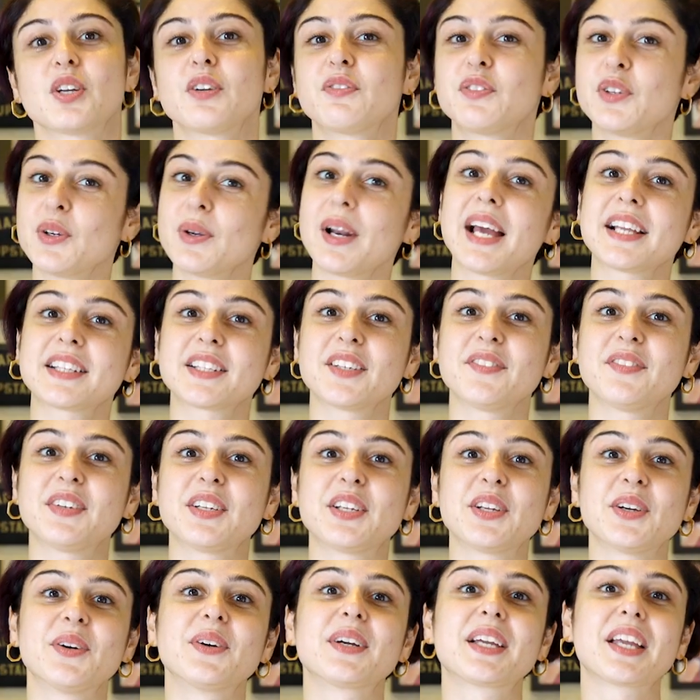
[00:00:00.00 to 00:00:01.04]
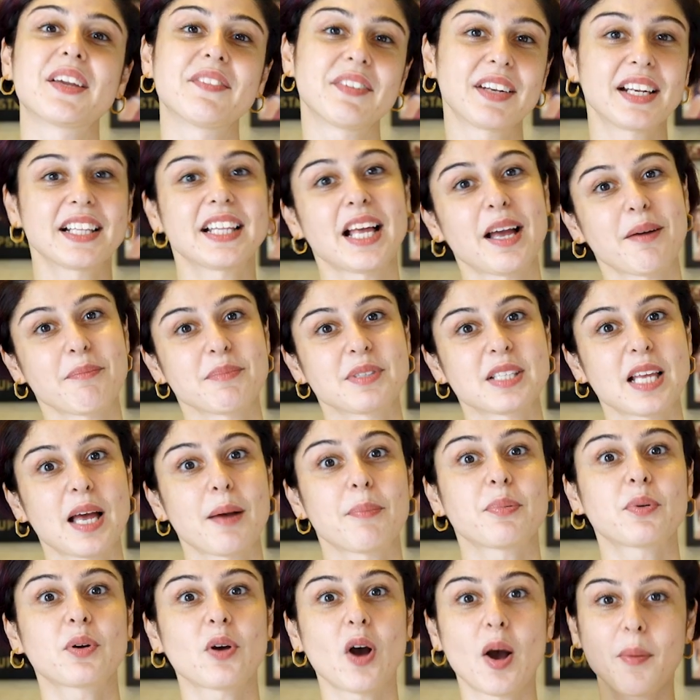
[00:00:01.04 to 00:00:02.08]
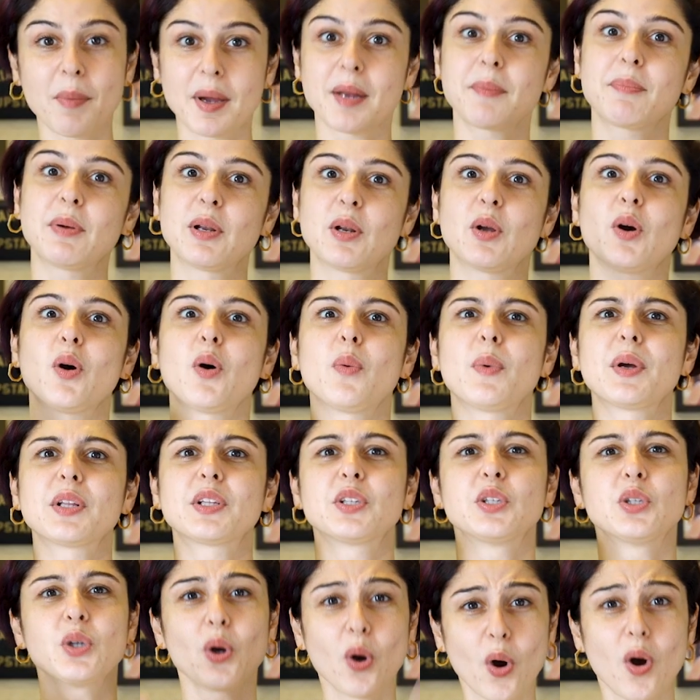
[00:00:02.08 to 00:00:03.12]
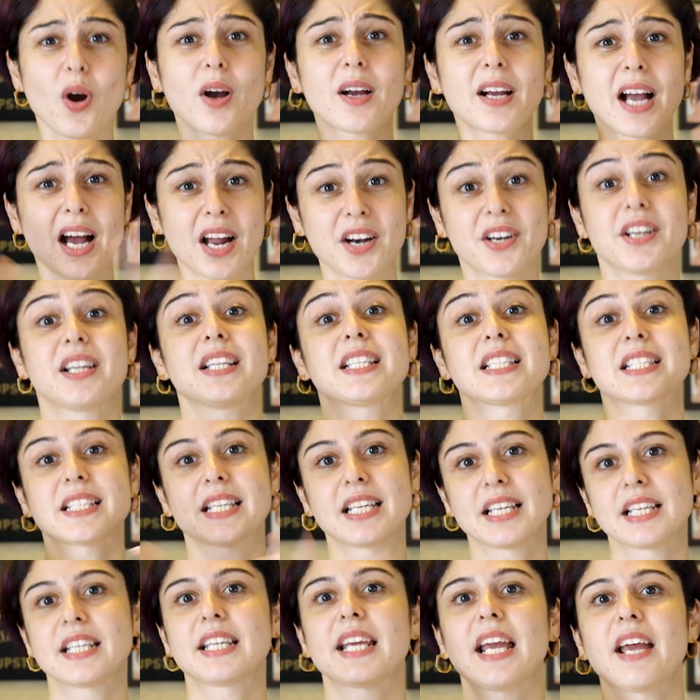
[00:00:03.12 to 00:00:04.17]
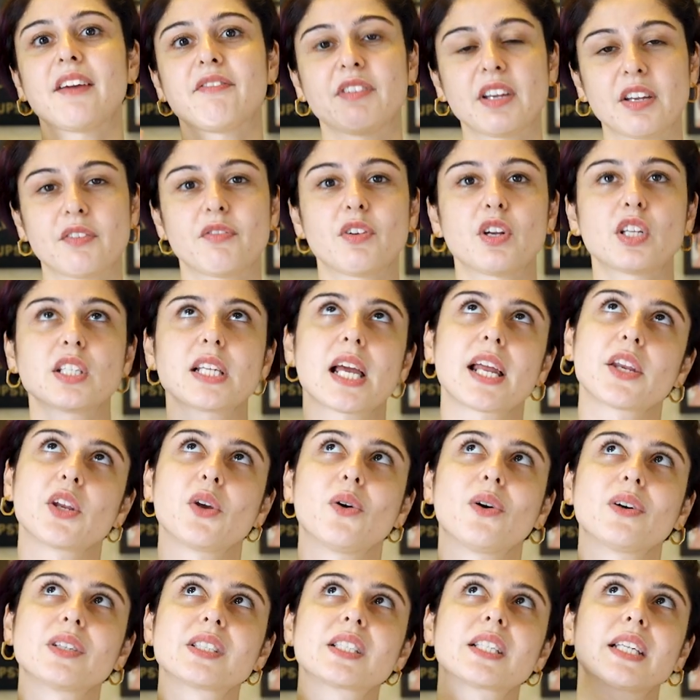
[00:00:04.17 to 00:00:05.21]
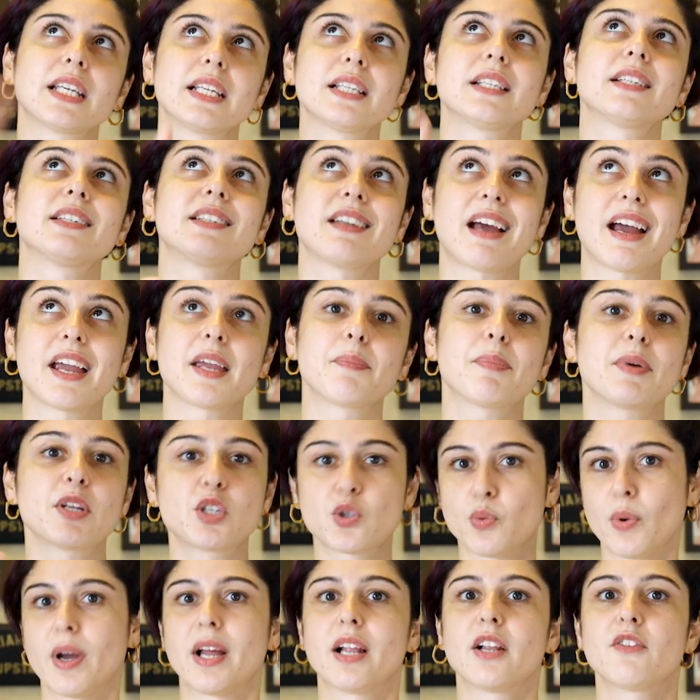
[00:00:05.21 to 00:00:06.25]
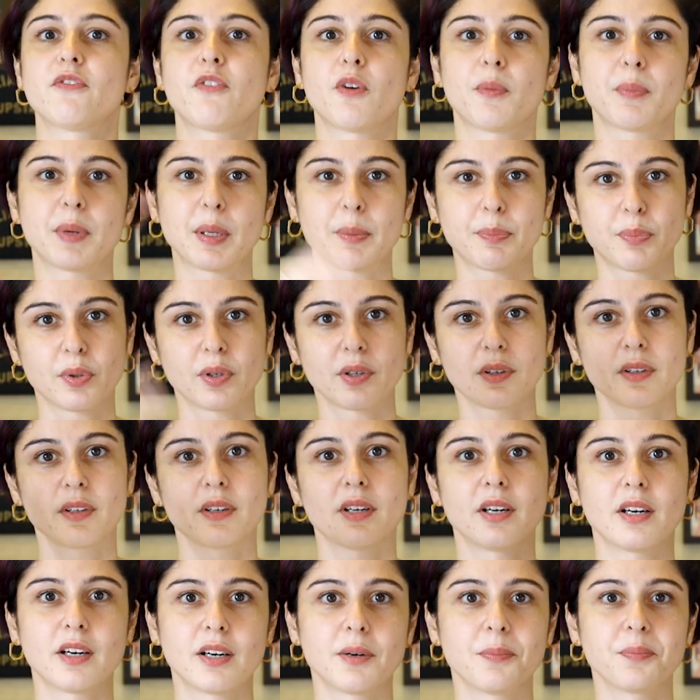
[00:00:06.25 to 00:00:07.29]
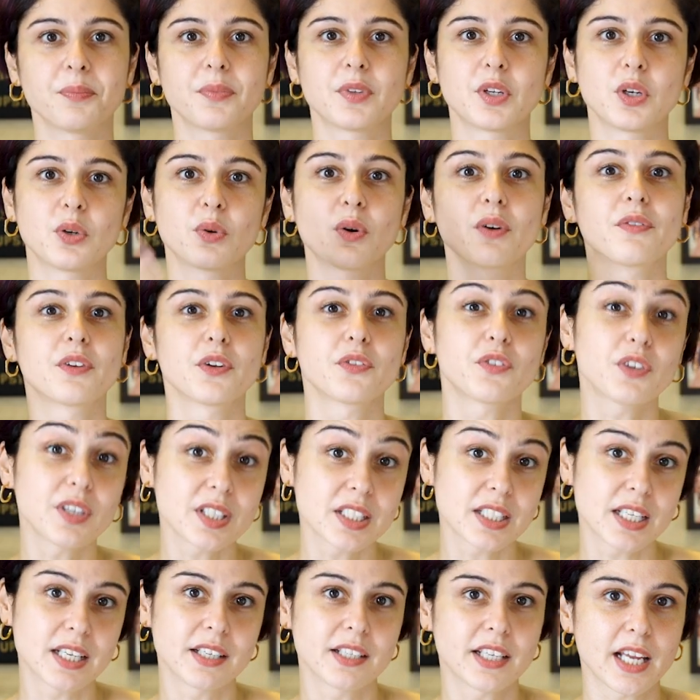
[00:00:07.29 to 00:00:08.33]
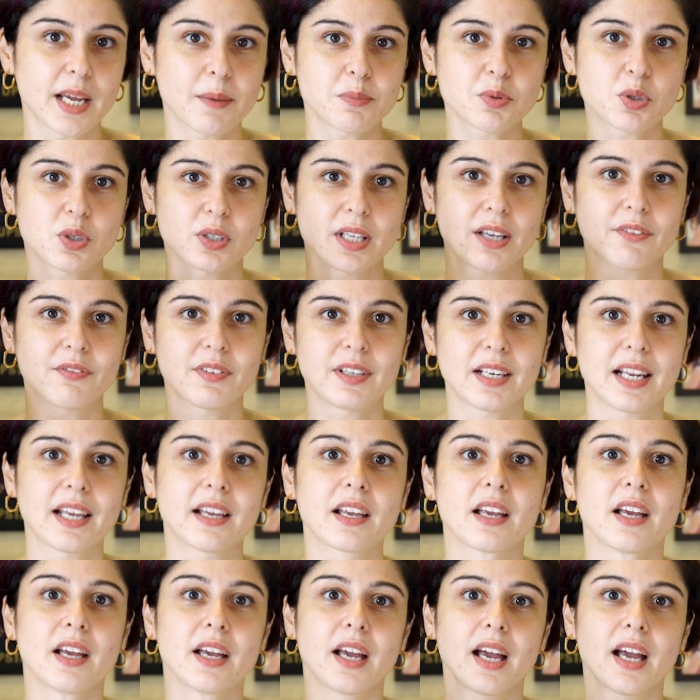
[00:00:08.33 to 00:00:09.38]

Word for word: if you like the video, give it a thumbs up. Comment below with your current skincare favorites and your skin type as well, for people, you know, of different skin types, because I feel like